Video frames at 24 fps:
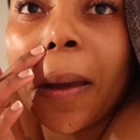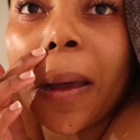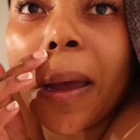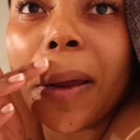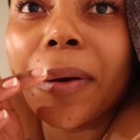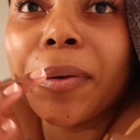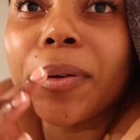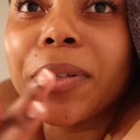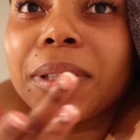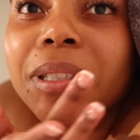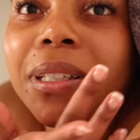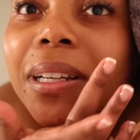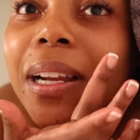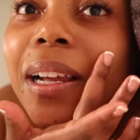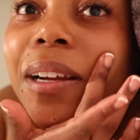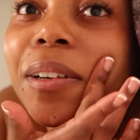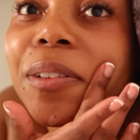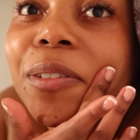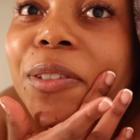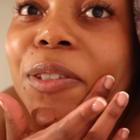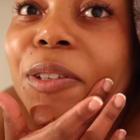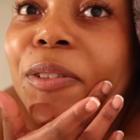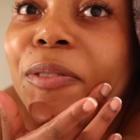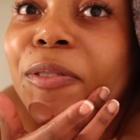hundreds and
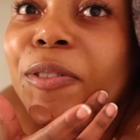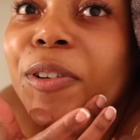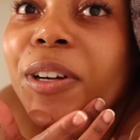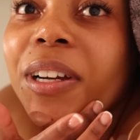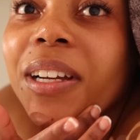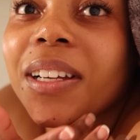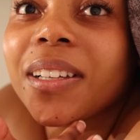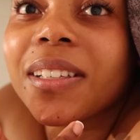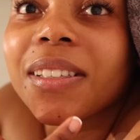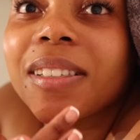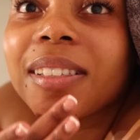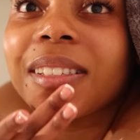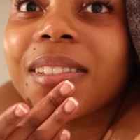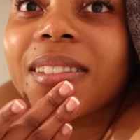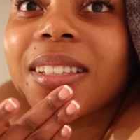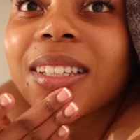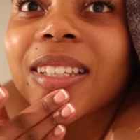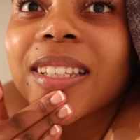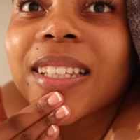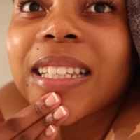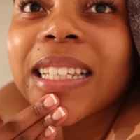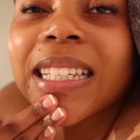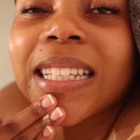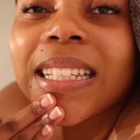hundreds of rands
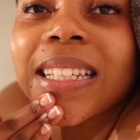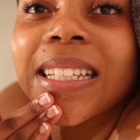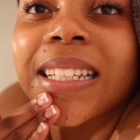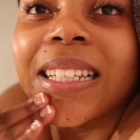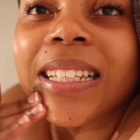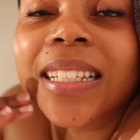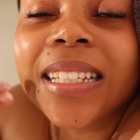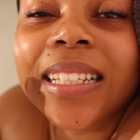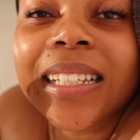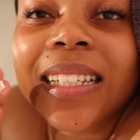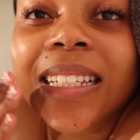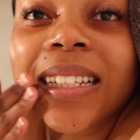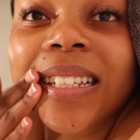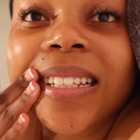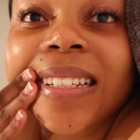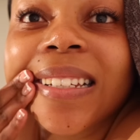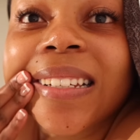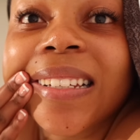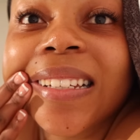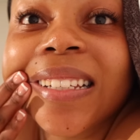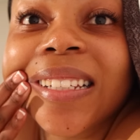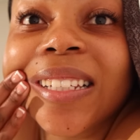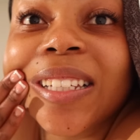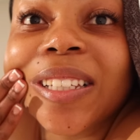
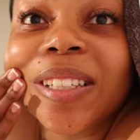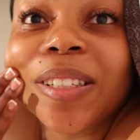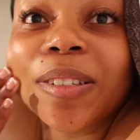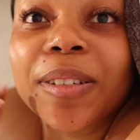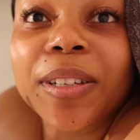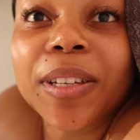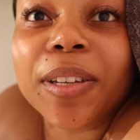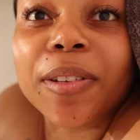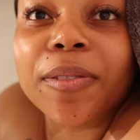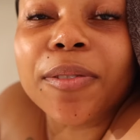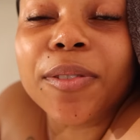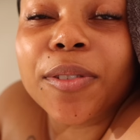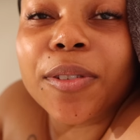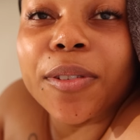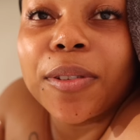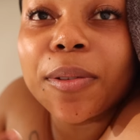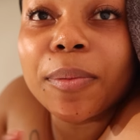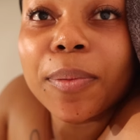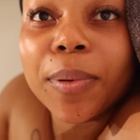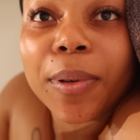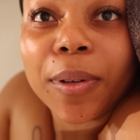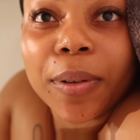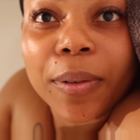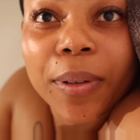just to give to the
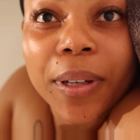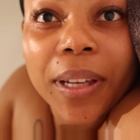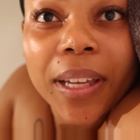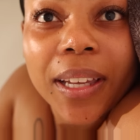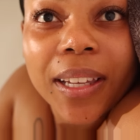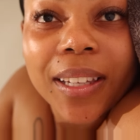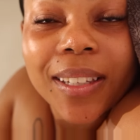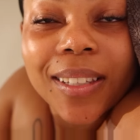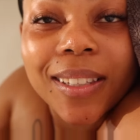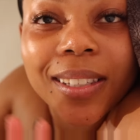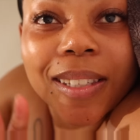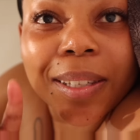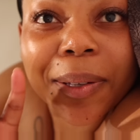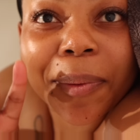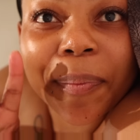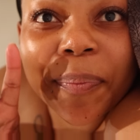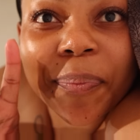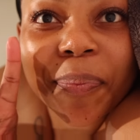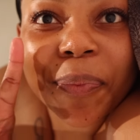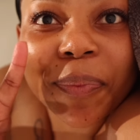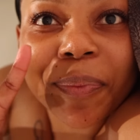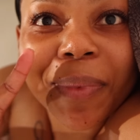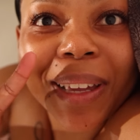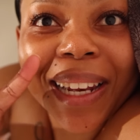pillowcase.
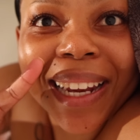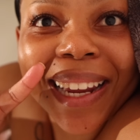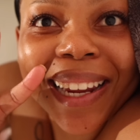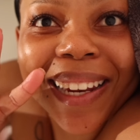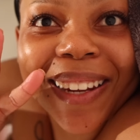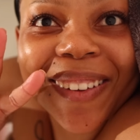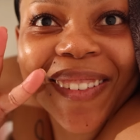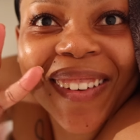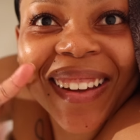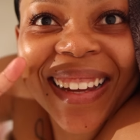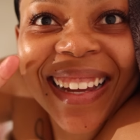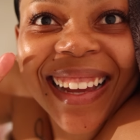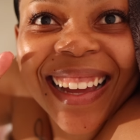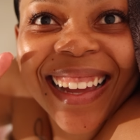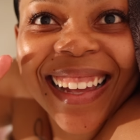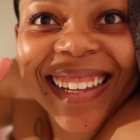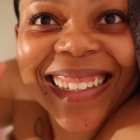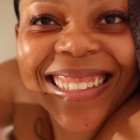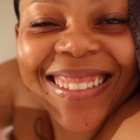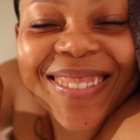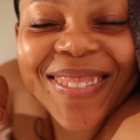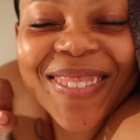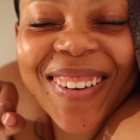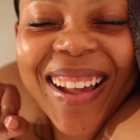But anyway,
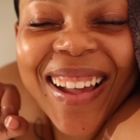guys.